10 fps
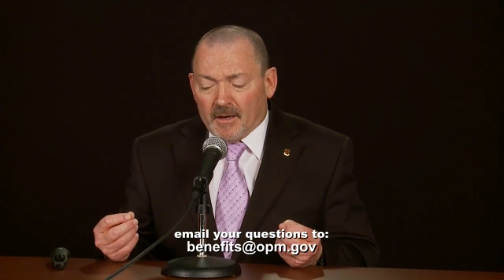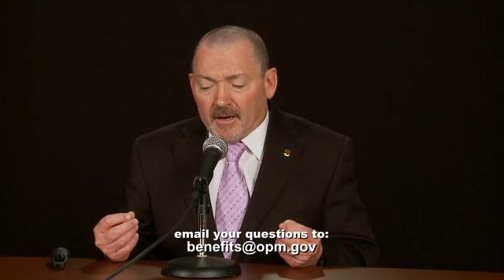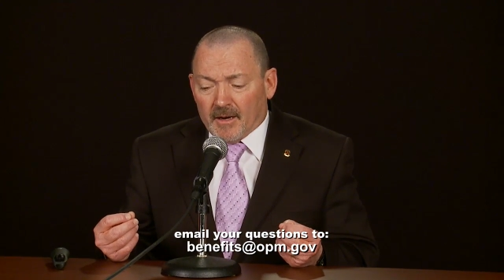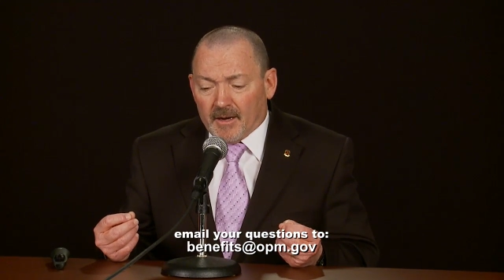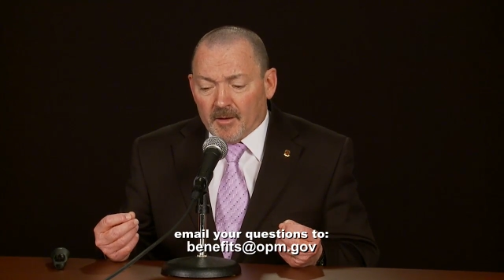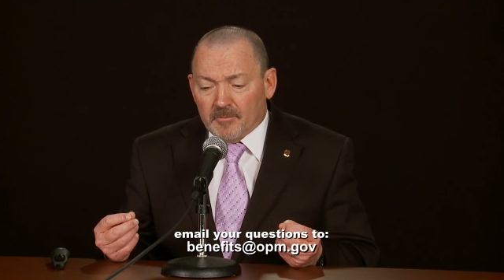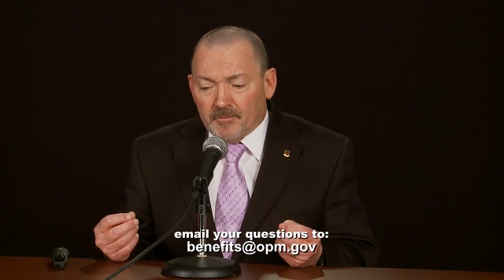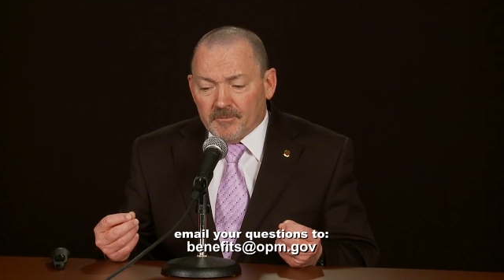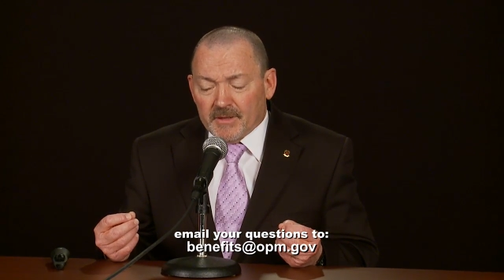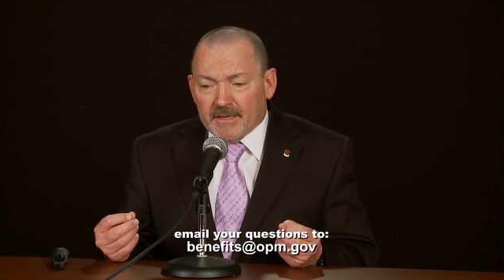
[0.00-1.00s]

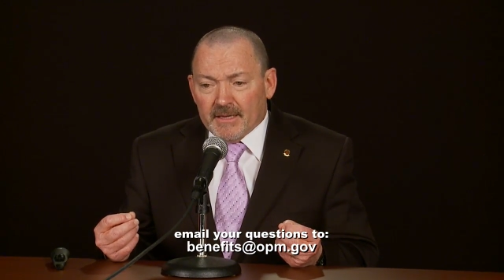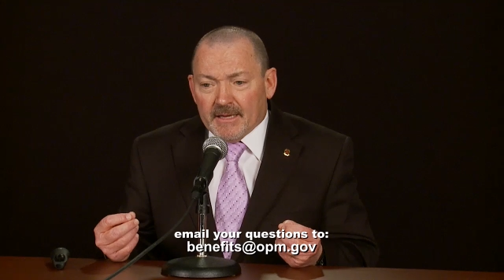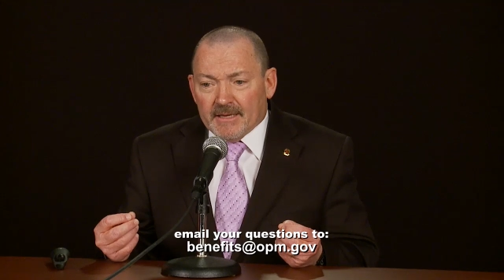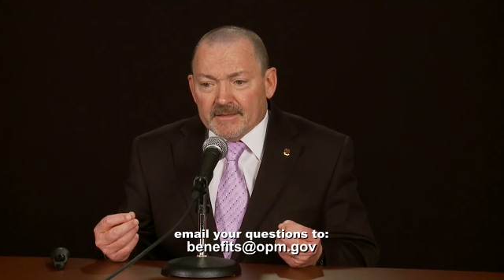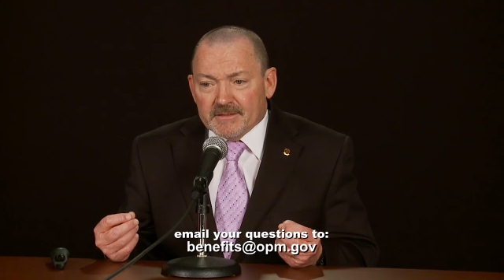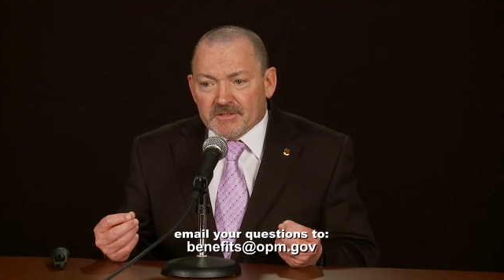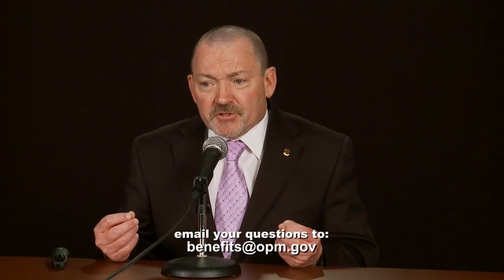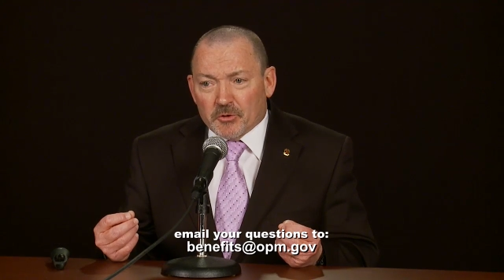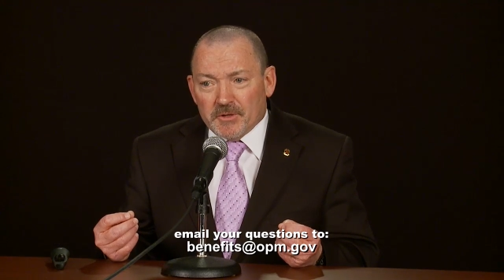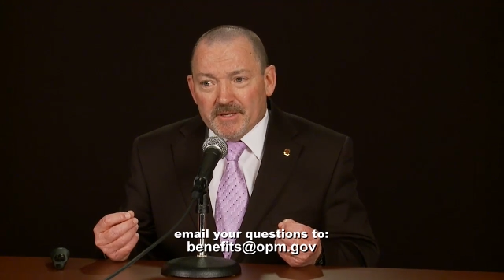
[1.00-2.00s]

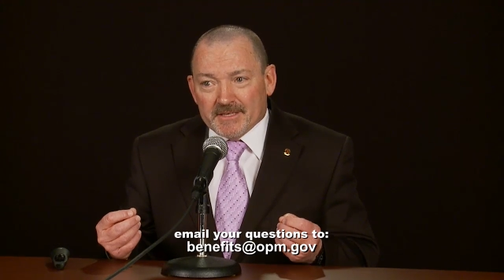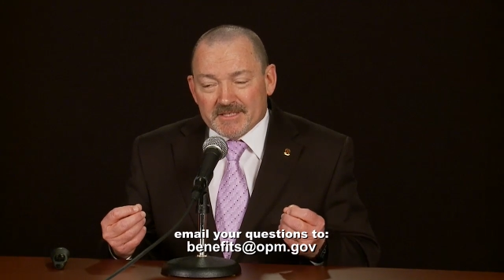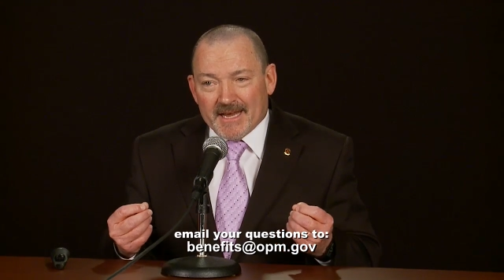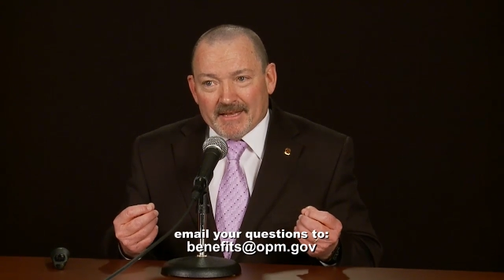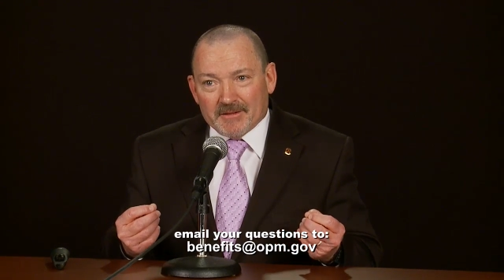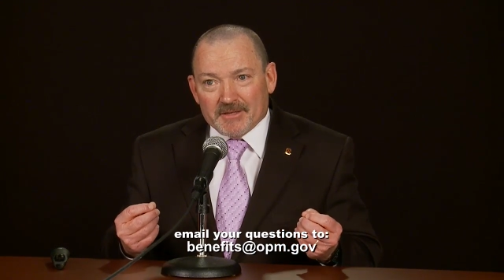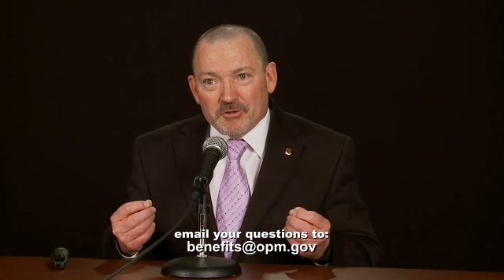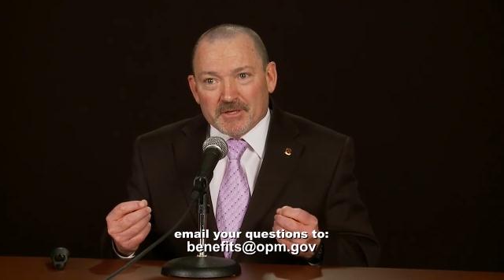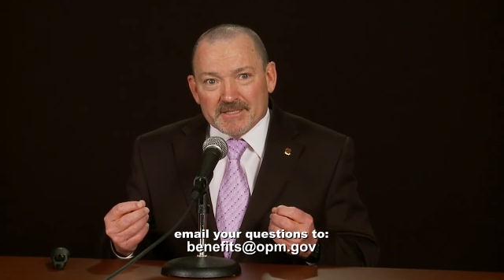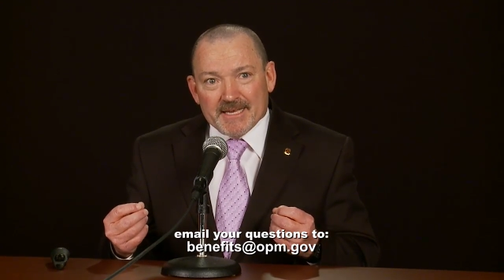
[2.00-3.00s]
so it's not like
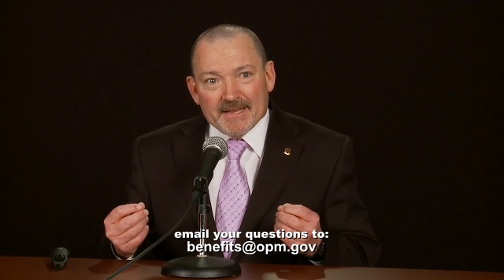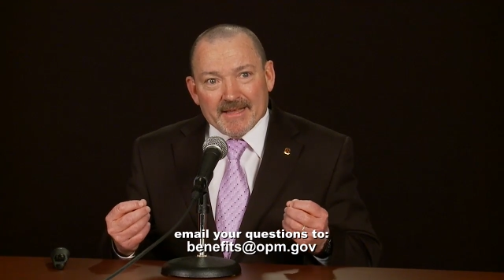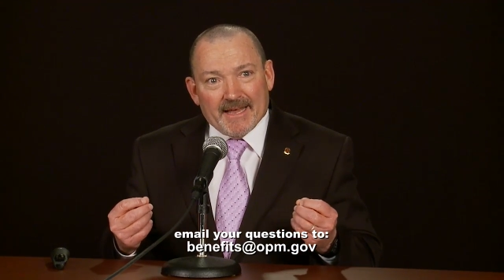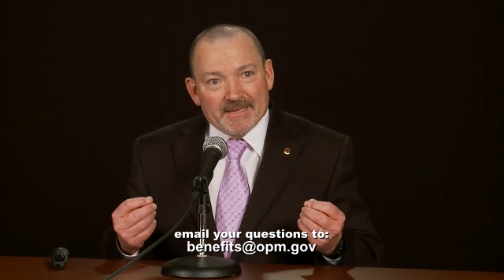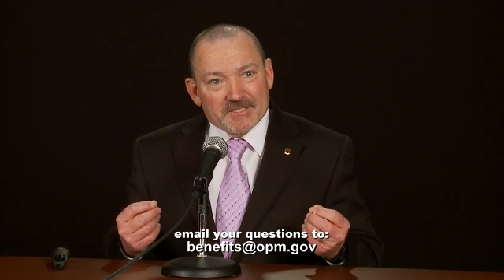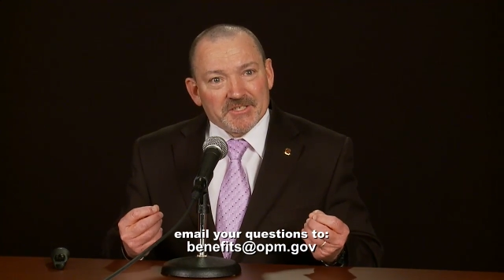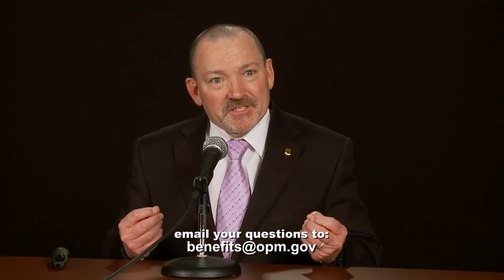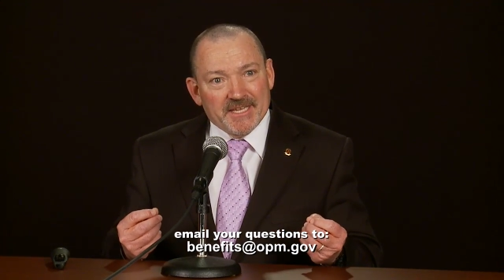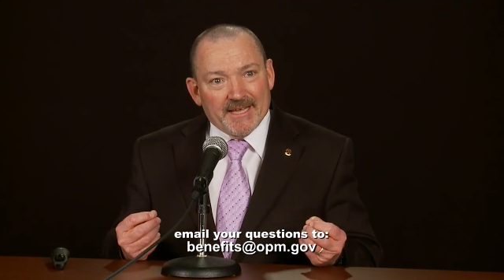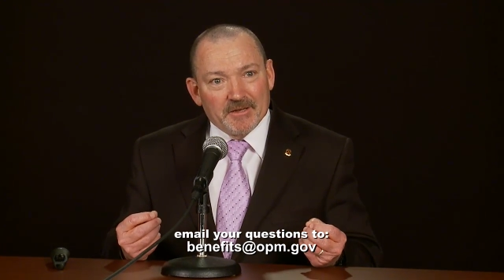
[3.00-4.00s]
you can take that
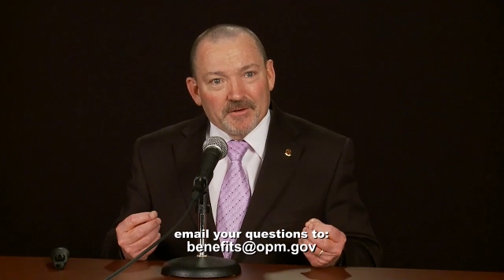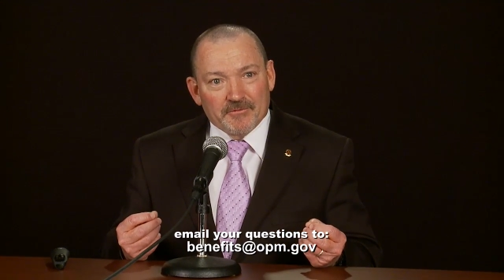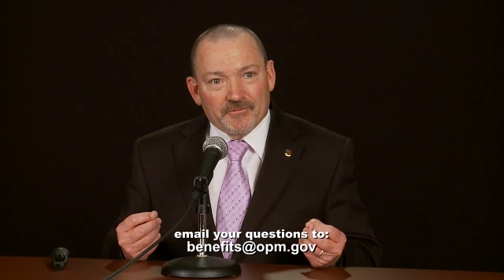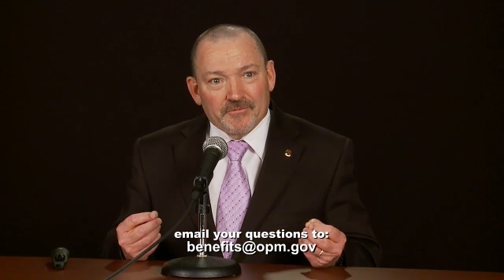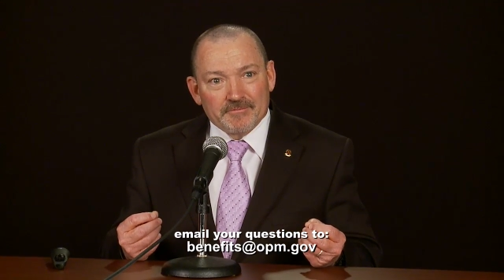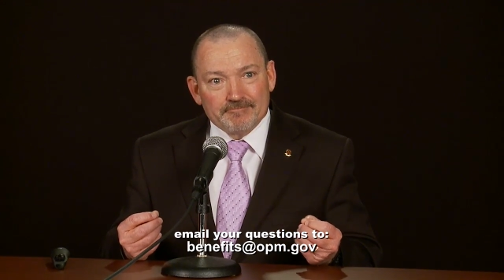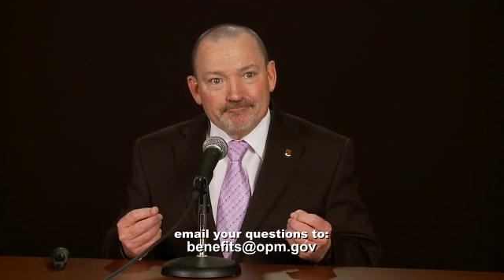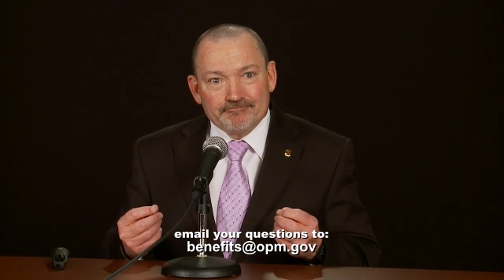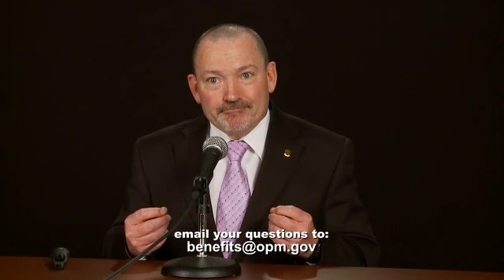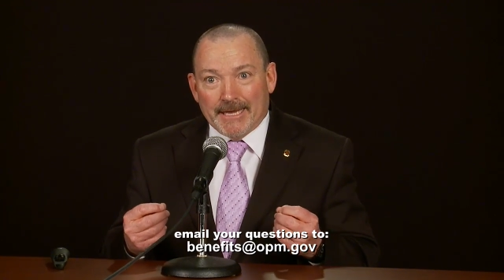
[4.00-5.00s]
instead of
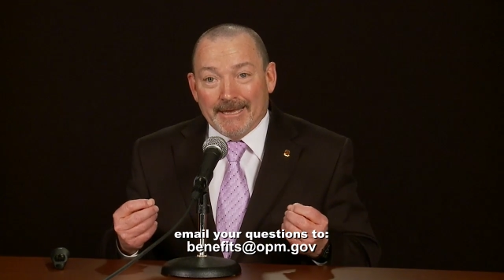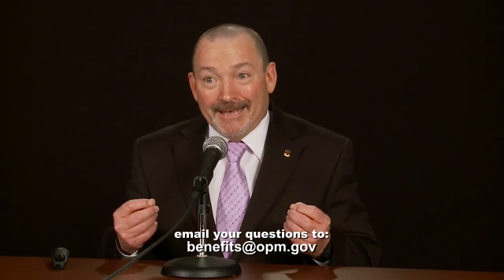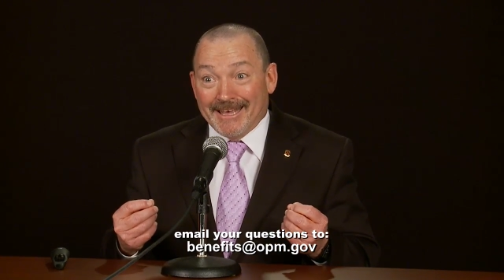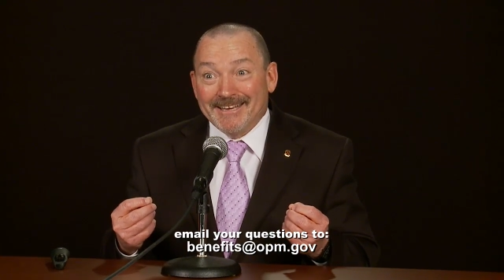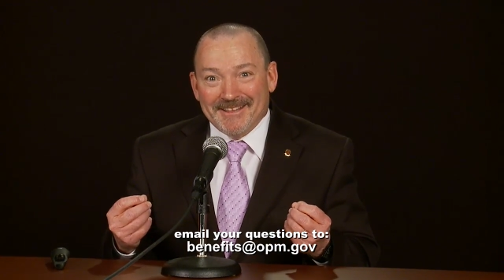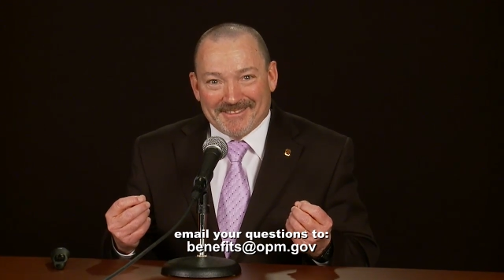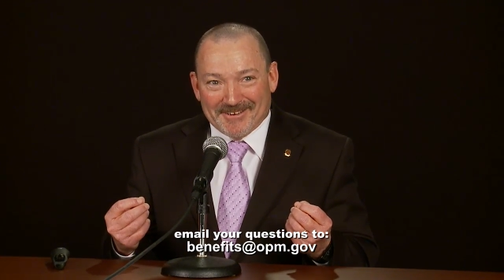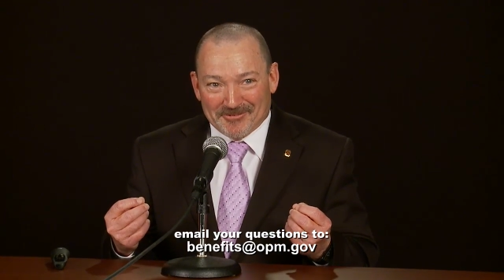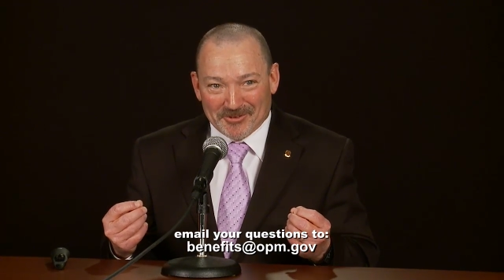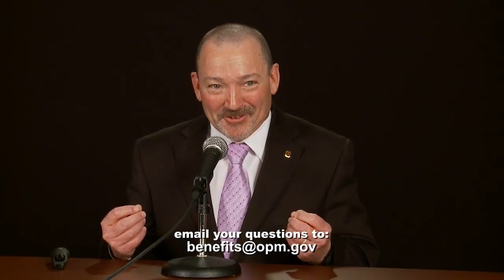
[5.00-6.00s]

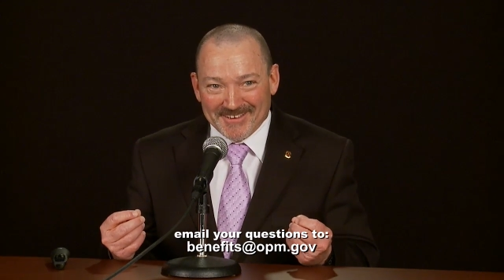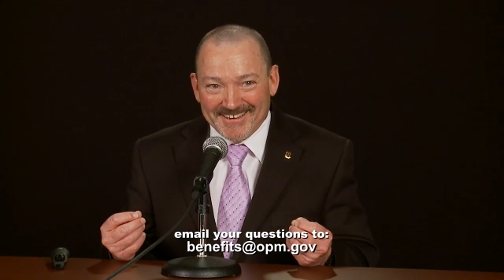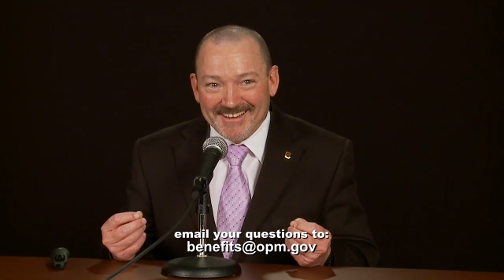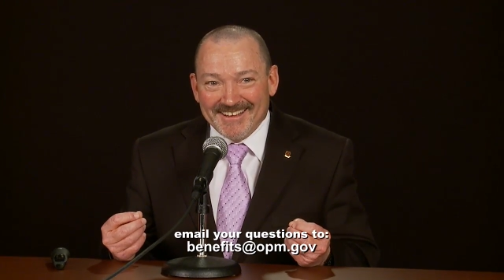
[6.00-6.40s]
anything really.